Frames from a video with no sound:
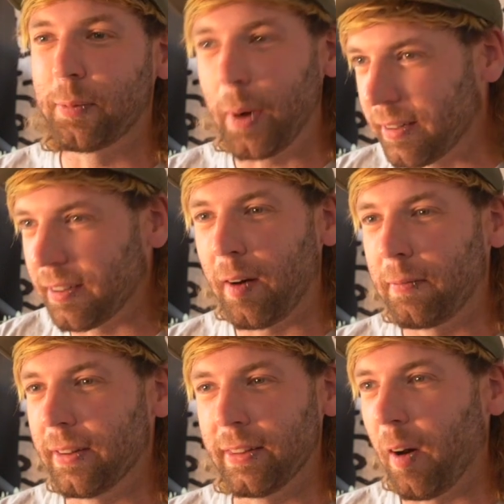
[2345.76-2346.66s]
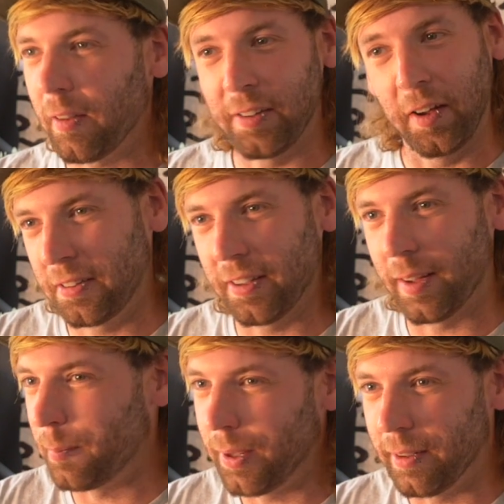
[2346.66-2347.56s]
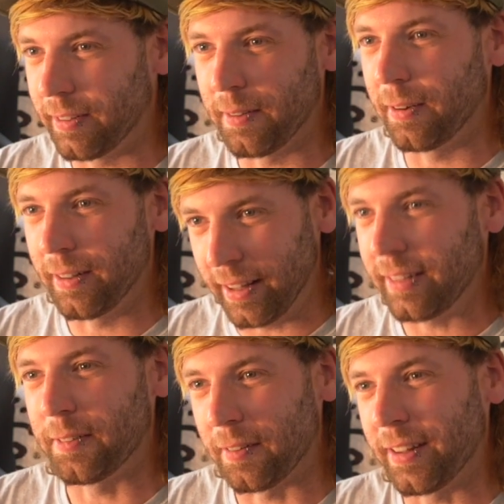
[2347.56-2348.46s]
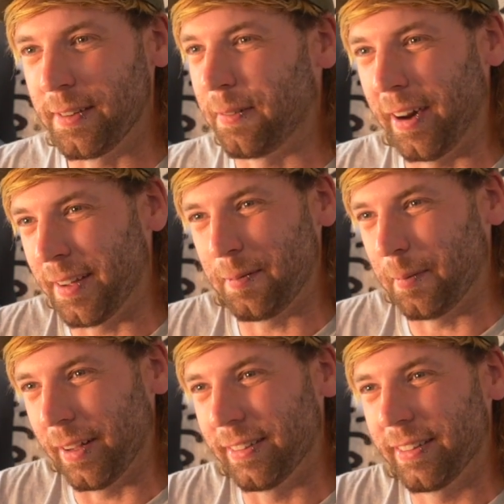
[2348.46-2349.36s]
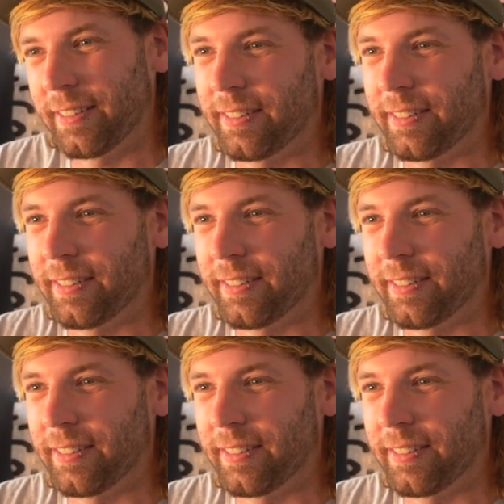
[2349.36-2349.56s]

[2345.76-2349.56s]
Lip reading: switch off and not touch a computer for literally 5 months.